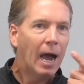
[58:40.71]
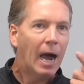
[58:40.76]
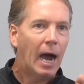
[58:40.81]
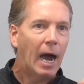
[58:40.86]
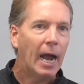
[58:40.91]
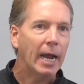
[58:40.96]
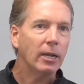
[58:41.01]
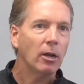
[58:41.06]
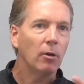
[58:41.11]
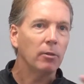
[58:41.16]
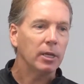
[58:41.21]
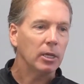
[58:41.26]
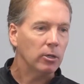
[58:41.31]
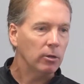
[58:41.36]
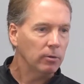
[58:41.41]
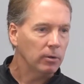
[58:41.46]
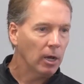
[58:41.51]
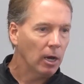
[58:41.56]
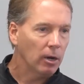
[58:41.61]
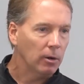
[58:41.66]
I know that
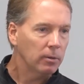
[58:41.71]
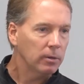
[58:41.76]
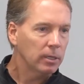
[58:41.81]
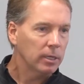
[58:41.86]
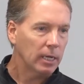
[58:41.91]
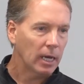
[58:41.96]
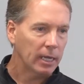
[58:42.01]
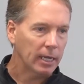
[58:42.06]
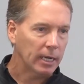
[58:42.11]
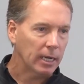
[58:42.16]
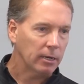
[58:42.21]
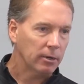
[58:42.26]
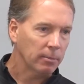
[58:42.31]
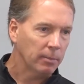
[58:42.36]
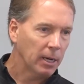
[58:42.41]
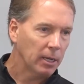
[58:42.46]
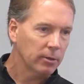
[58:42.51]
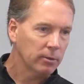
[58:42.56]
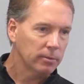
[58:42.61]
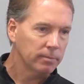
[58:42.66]
you know yelling at your
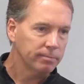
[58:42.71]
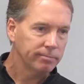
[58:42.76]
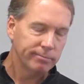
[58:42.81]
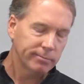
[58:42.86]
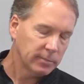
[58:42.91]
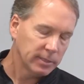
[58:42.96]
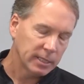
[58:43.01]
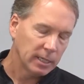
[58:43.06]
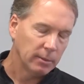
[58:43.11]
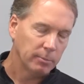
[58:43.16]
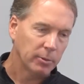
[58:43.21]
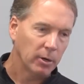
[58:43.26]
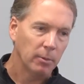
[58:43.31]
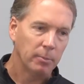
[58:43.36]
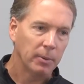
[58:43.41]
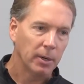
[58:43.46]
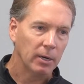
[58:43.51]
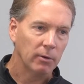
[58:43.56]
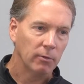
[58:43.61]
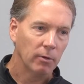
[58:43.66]
mother is
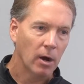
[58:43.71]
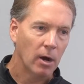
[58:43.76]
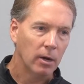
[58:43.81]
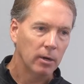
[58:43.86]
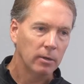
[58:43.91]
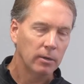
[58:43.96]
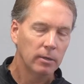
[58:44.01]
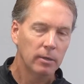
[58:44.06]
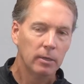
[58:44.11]
inappropriate and wrong.